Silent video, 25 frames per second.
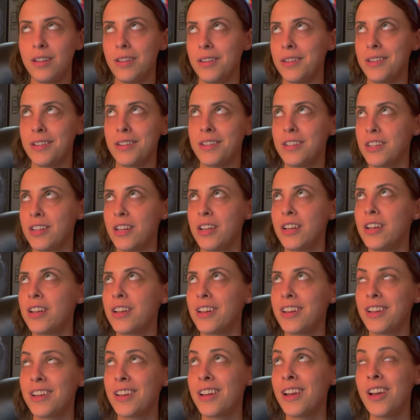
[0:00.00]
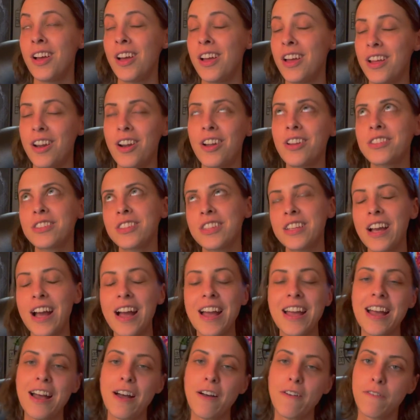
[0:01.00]
And
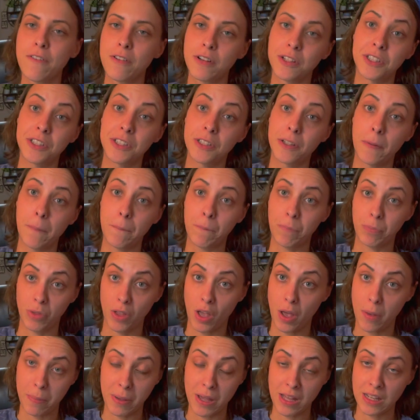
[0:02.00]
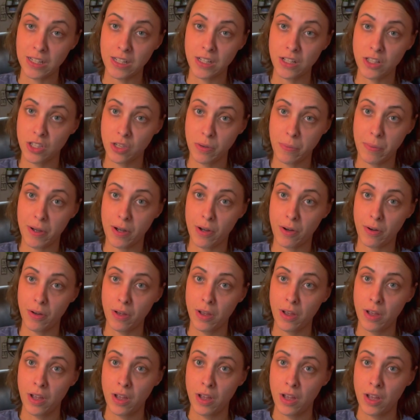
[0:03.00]
honestly, I have opinions about
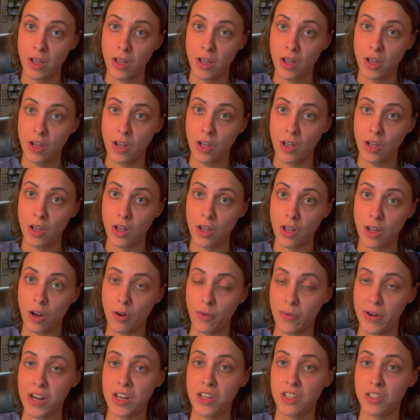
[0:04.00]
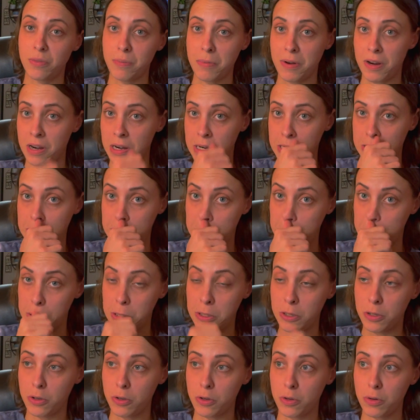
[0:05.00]
arranged marriages
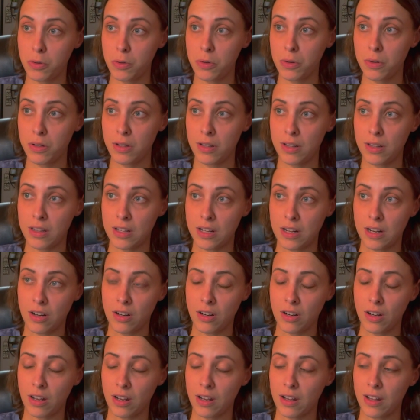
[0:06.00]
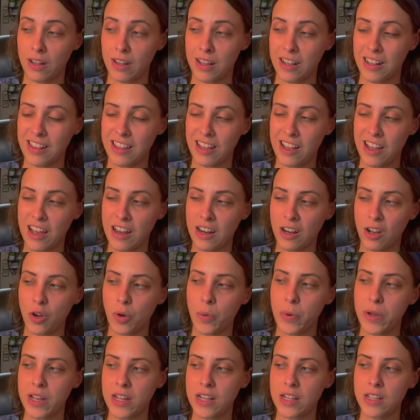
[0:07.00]
too that are like, they kind of go
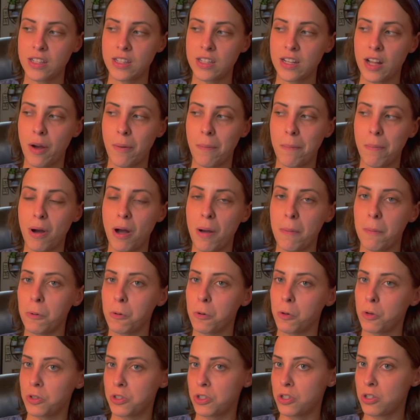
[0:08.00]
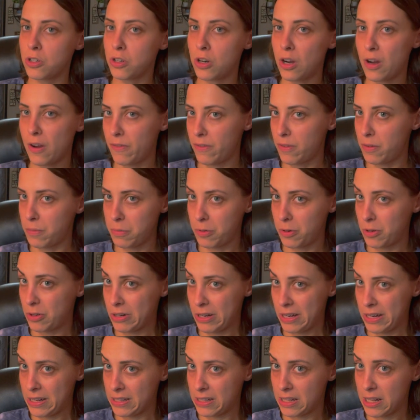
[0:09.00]
against how pop culture often
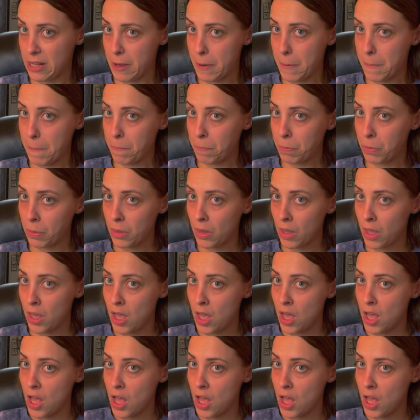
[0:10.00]
portrays them.